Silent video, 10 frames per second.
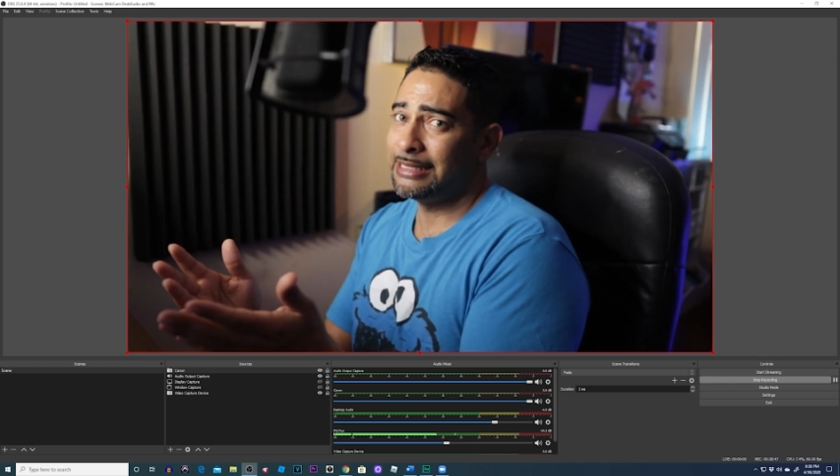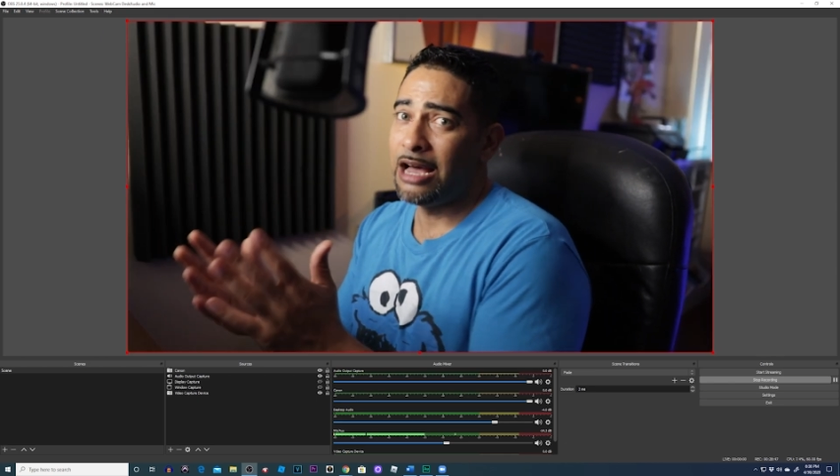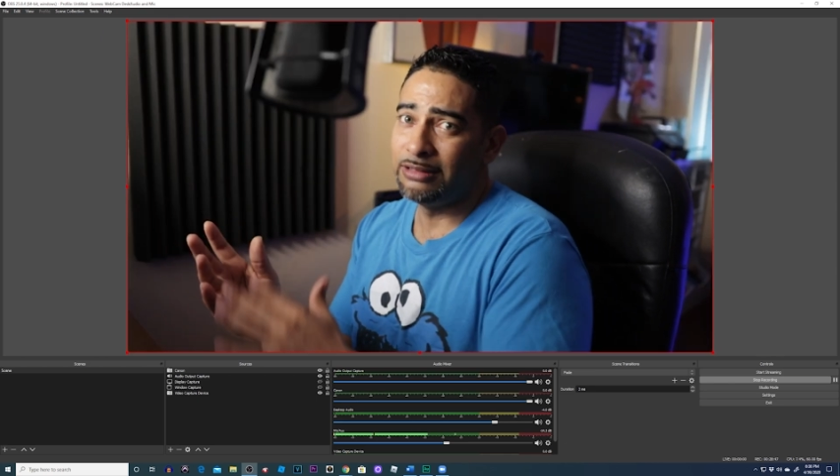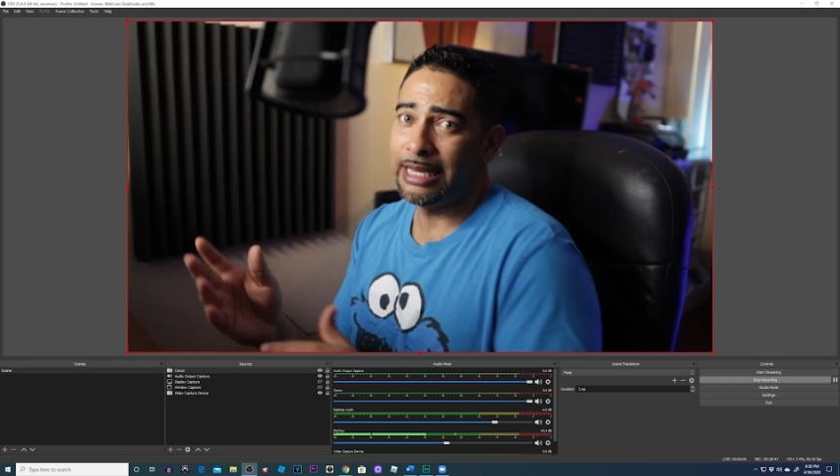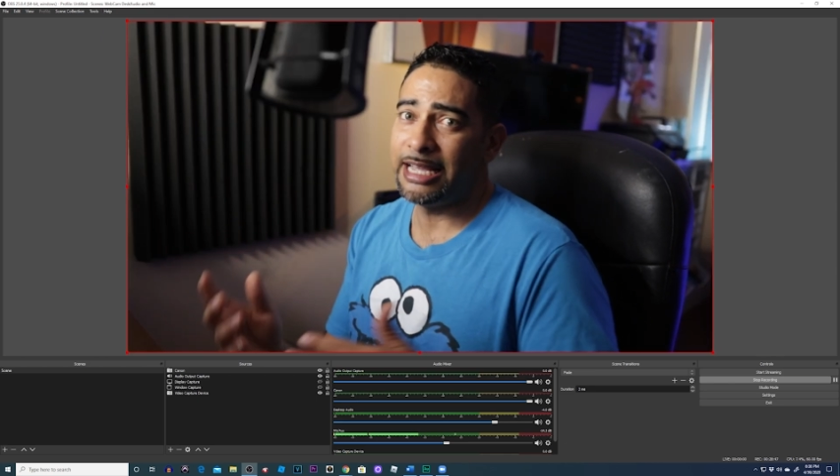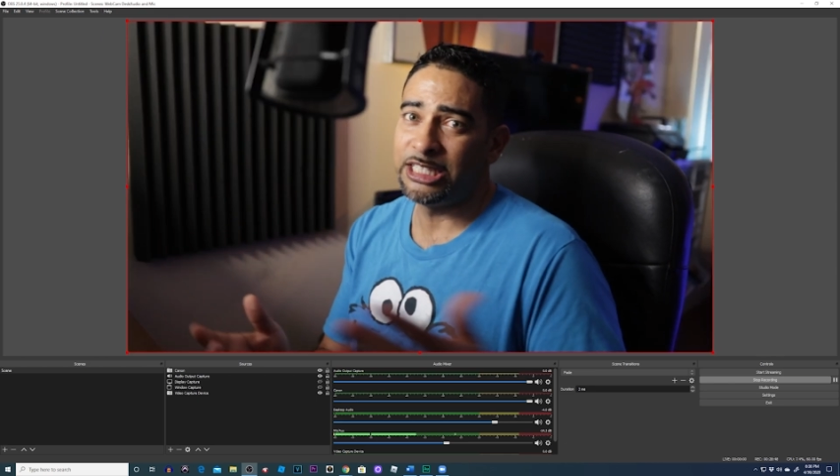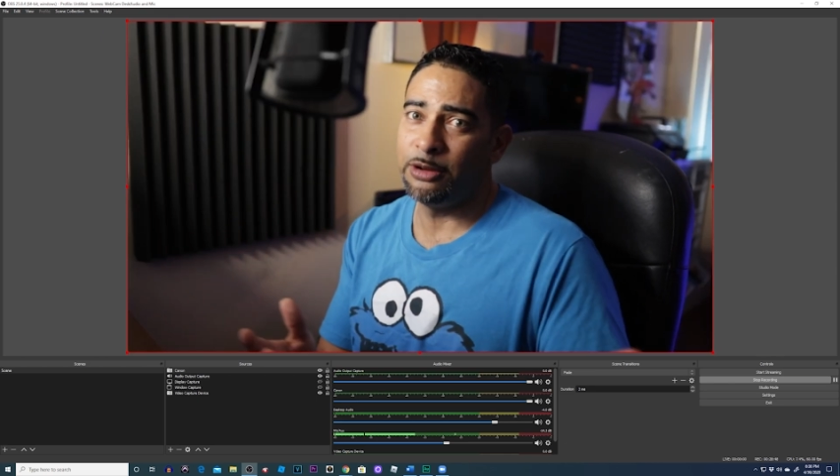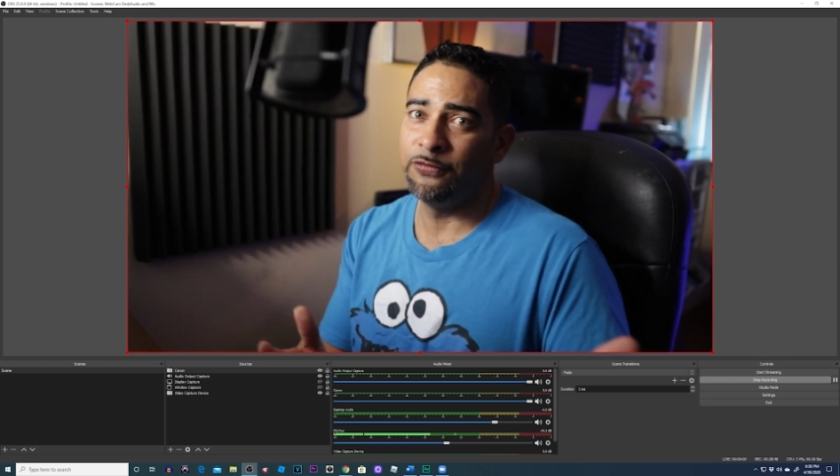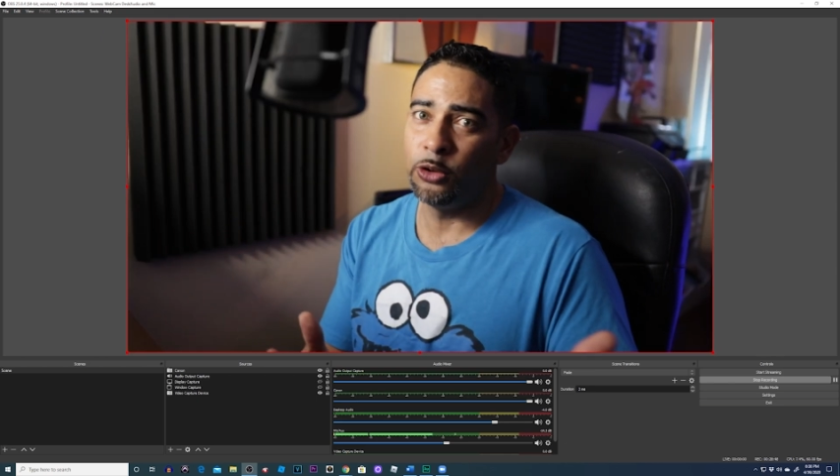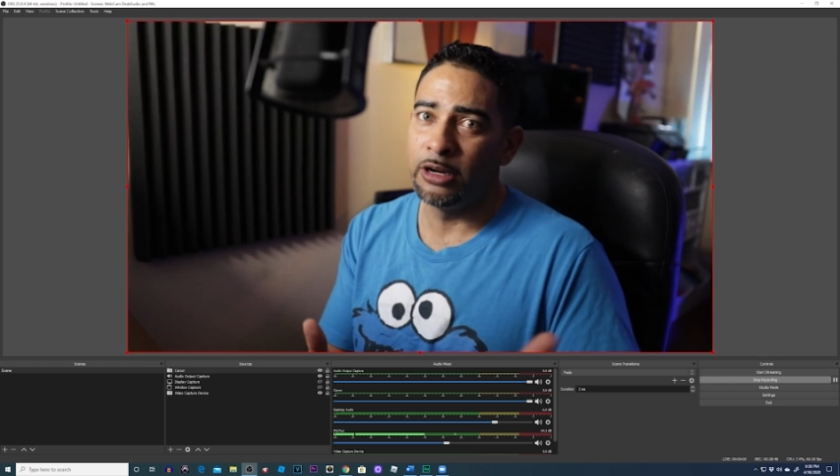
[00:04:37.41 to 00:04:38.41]
Now, like I said
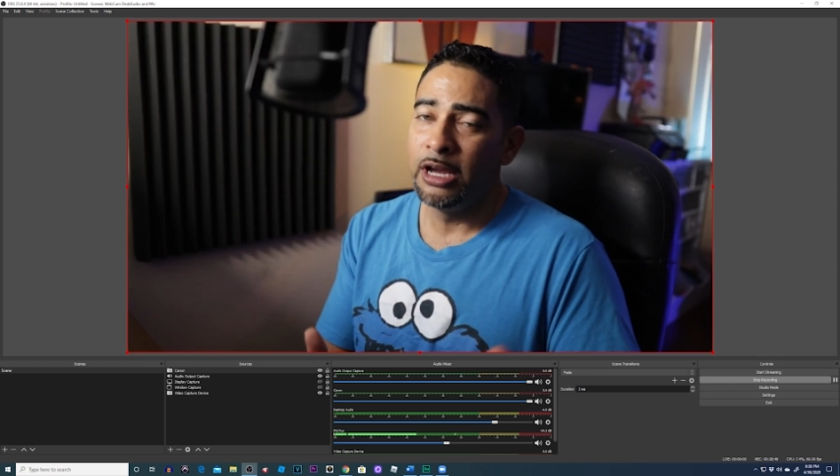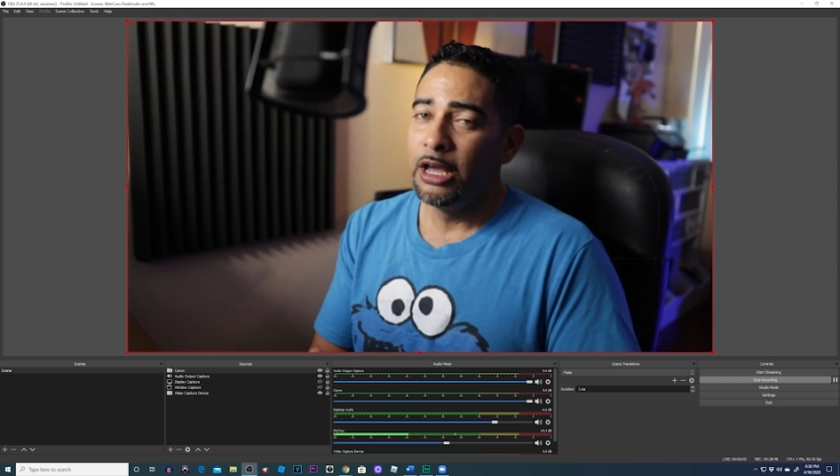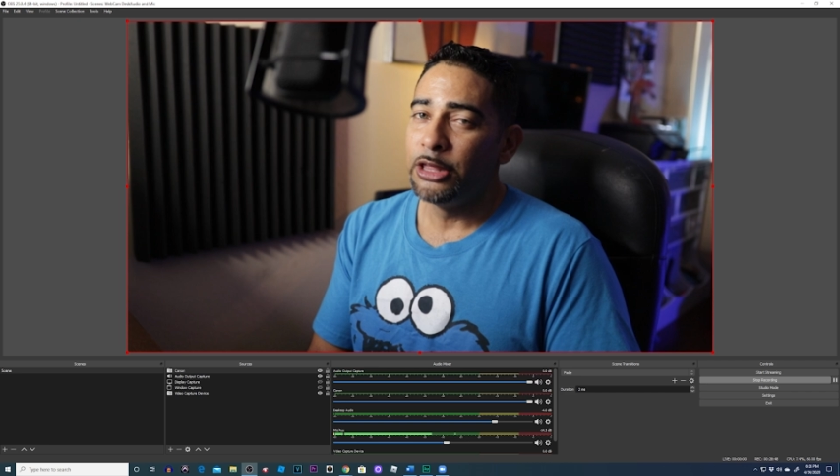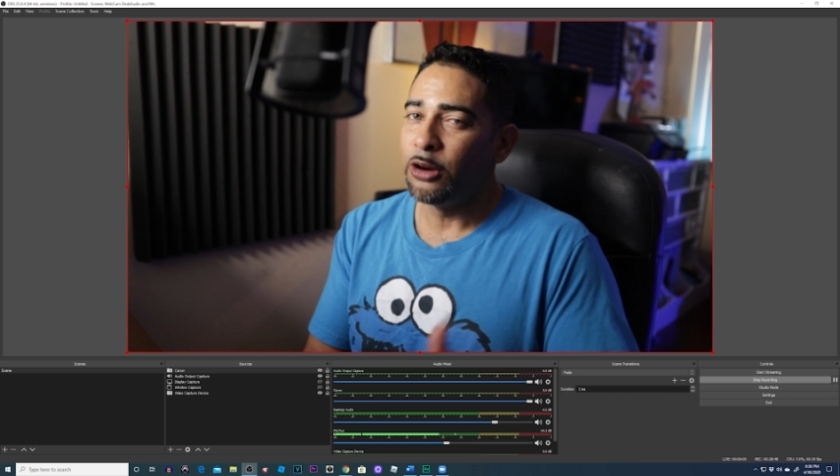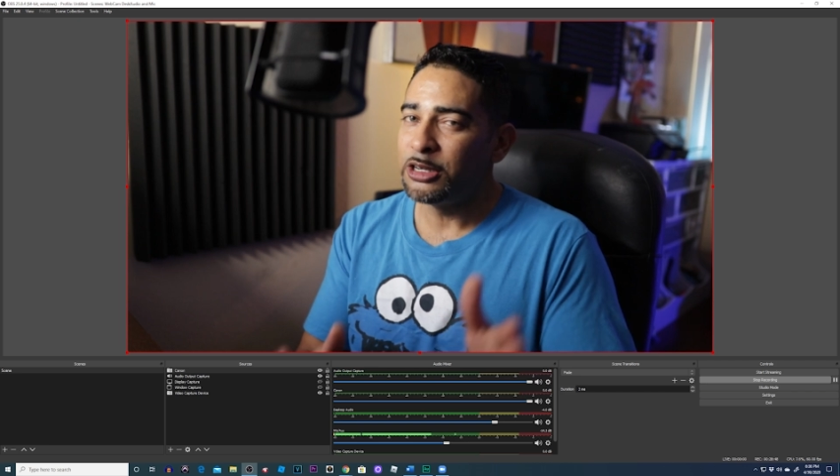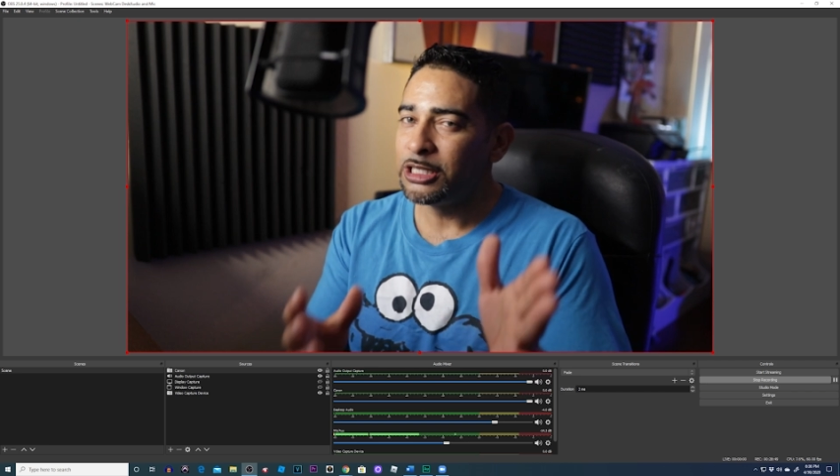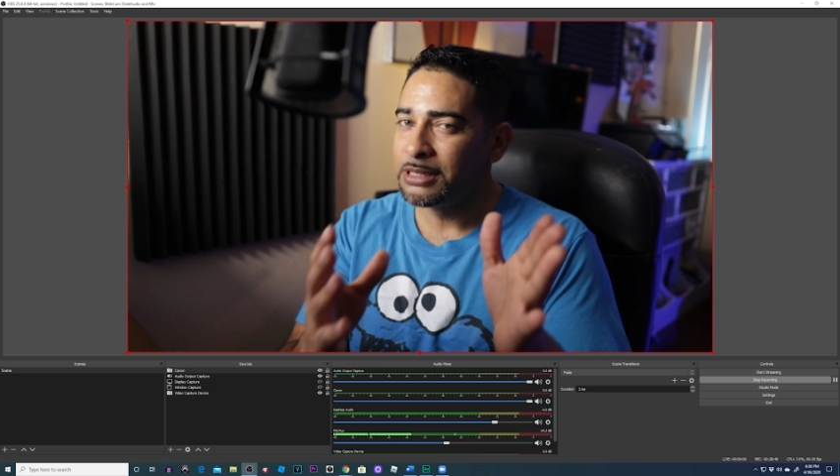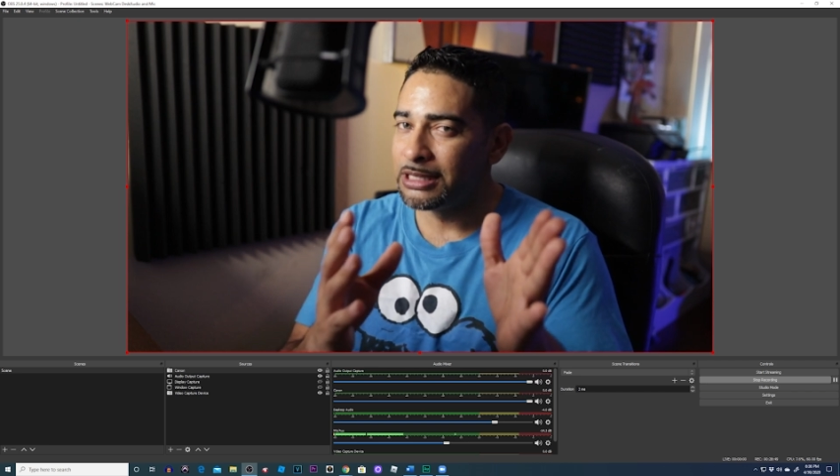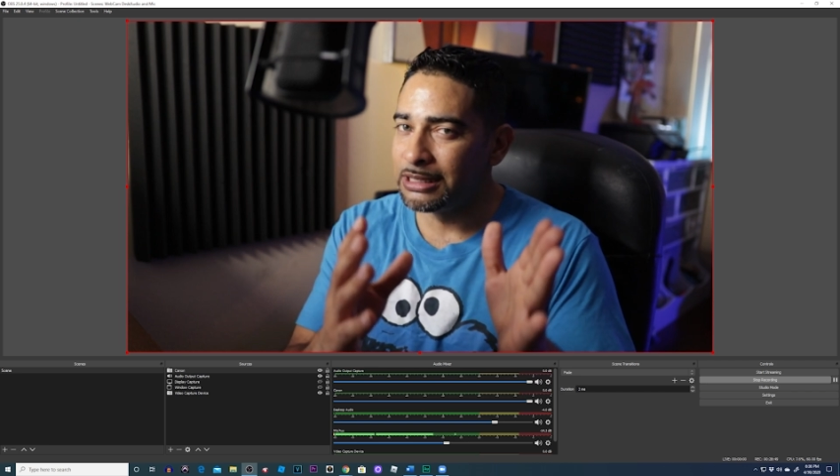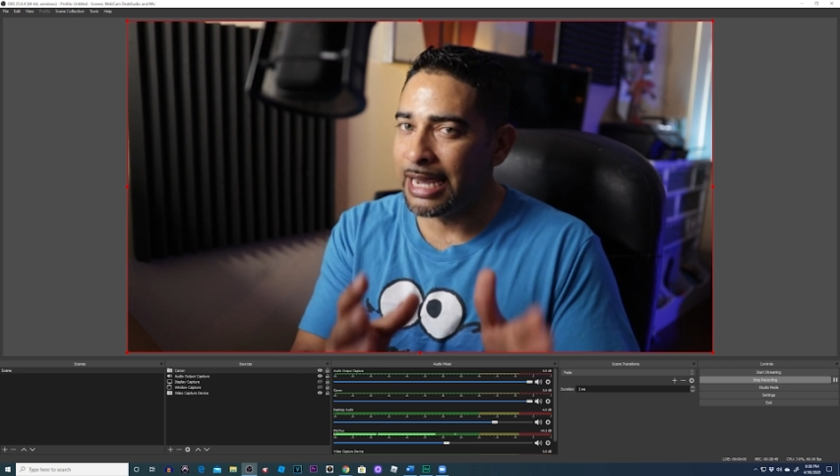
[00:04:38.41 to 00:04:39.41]
before, there are some
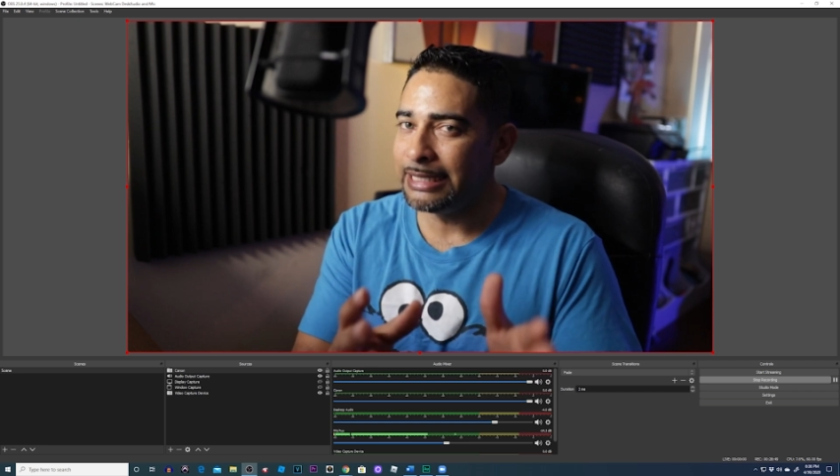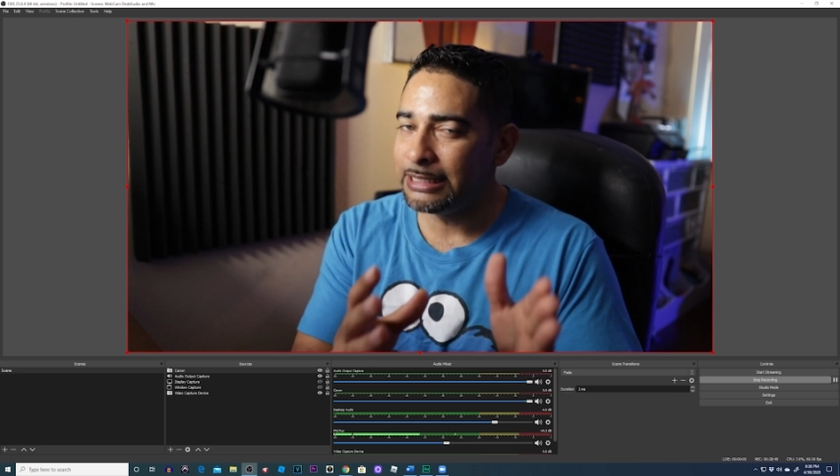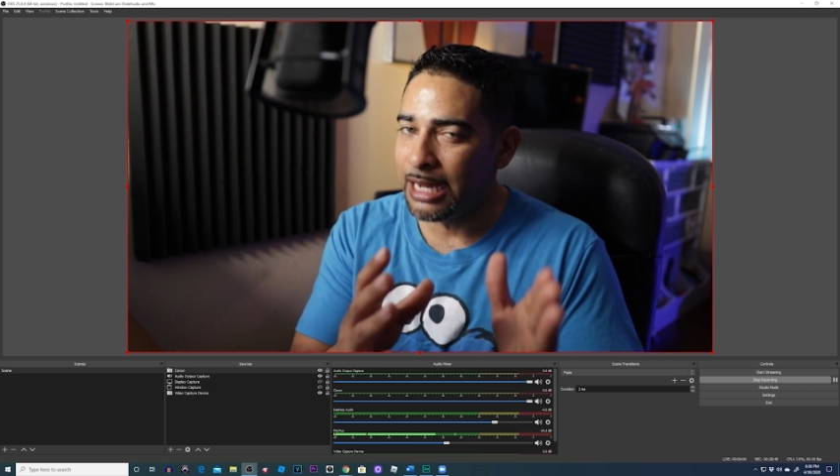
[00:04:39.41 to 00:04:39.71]
slight